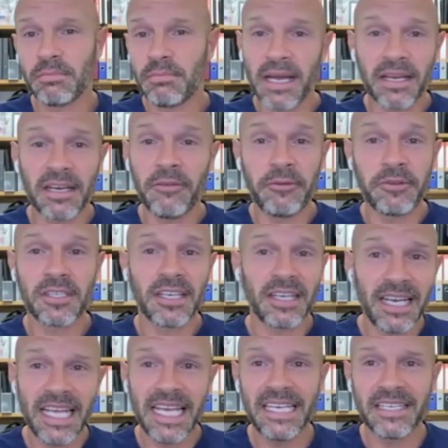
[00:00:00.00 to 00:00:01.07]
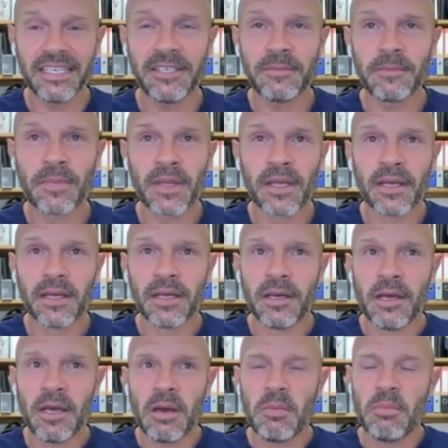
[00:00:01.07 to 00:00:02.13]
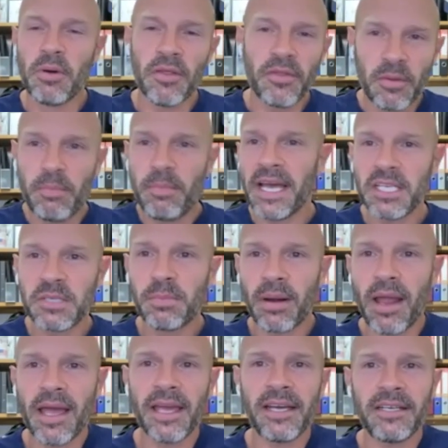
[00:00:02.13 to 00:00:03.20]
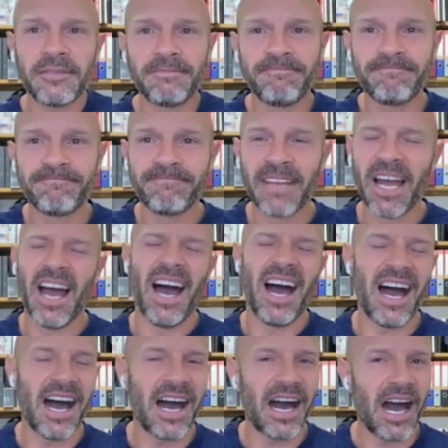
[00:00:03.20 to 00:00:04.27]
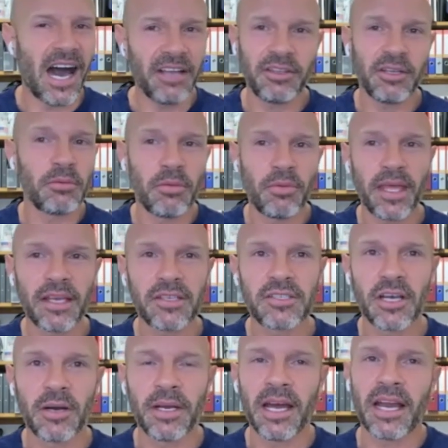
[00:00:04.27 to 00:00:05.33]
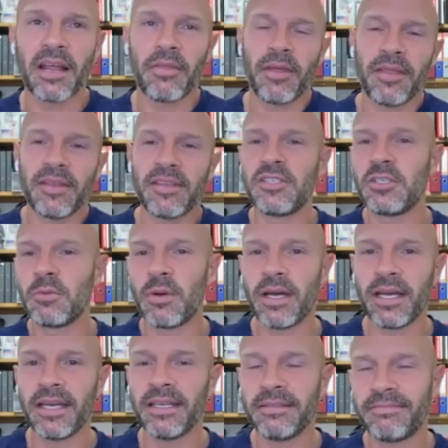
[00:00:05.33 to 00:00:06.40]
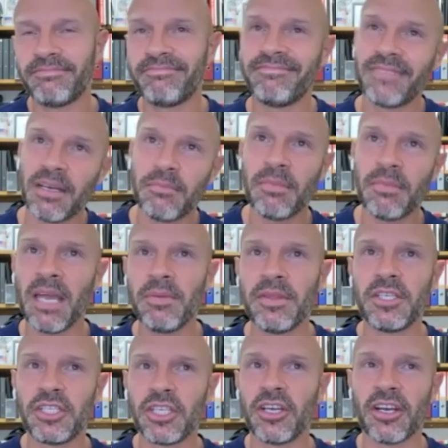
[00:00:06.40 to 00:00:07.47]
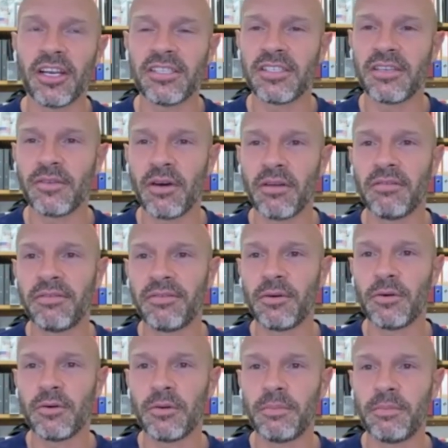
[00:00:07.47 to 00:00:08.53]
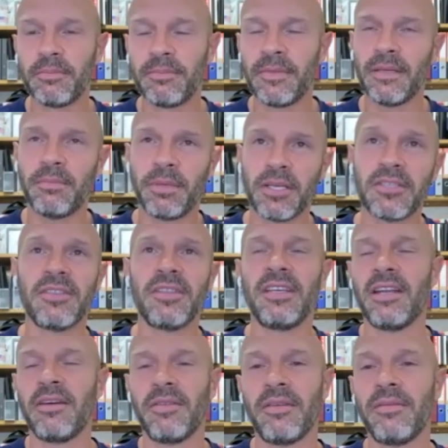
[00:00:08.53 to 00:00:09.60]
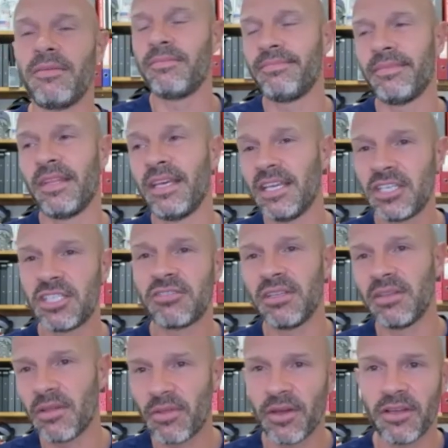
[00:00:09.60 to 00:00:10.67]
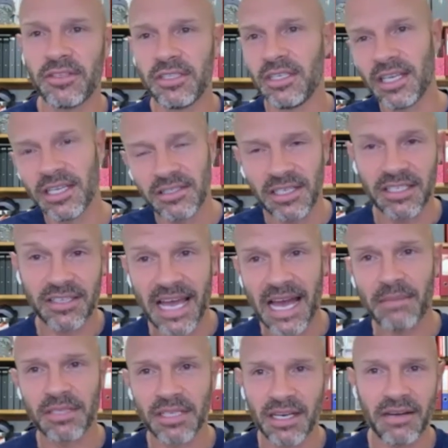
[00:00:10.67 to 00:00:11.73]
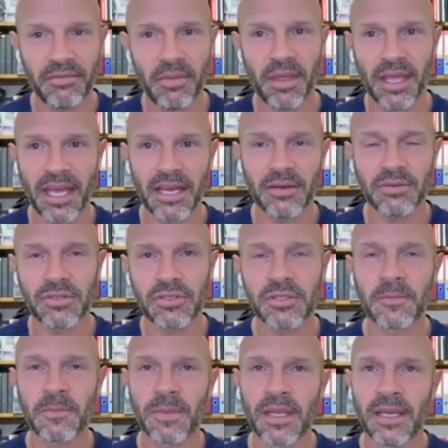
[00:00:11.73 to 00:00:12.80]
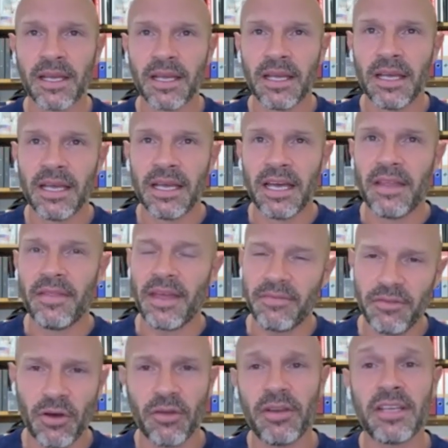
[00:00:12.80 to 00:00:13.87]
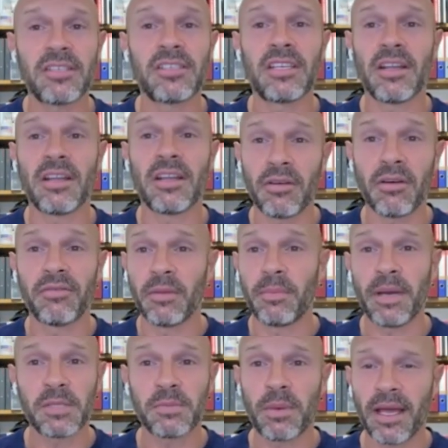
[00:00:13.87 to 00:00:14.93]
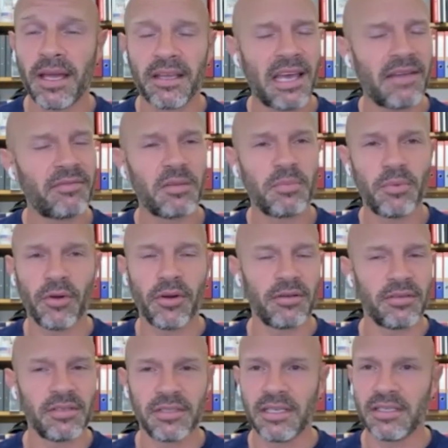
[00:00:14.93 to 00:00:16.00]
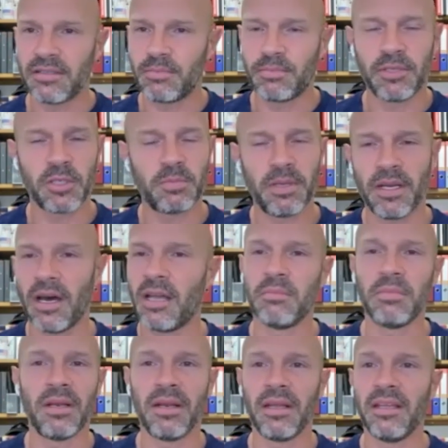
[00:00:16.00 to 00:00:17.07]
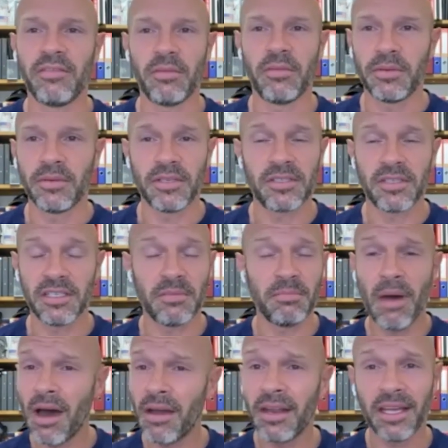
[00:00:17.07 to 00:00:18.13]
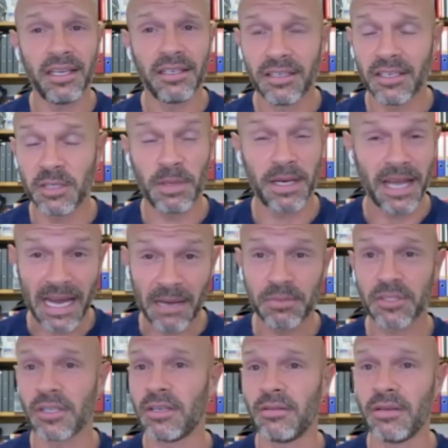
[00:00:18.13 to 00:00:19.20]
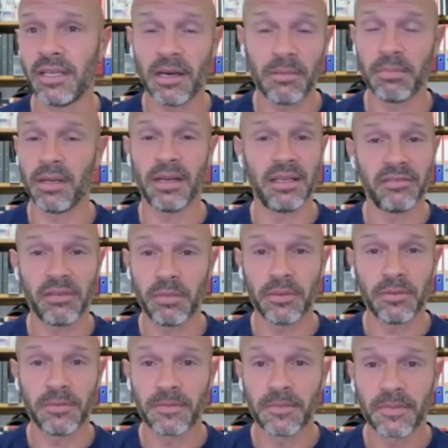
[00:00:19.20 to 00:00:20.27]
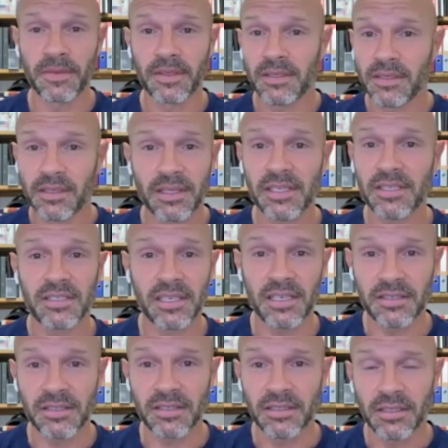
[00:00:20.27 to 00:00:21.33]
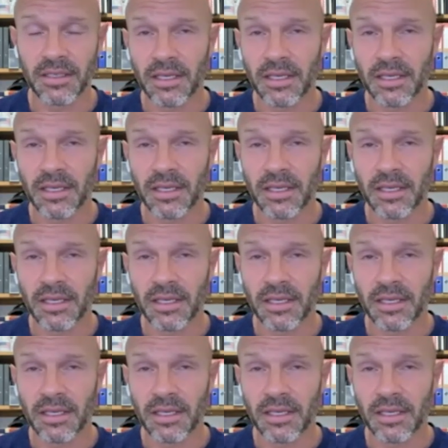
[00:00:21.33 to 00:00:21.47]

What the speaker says: Magnificent leader. But the best player, I don't think so, and I think this is where maybe the journalists have gone for, because of the history and the 30 years and he's captain and everything else. They've not necessarily gone for the best player. Kevin De Bruyne is just been unbelievable this season. Mane has been absolutely unbelievable this season.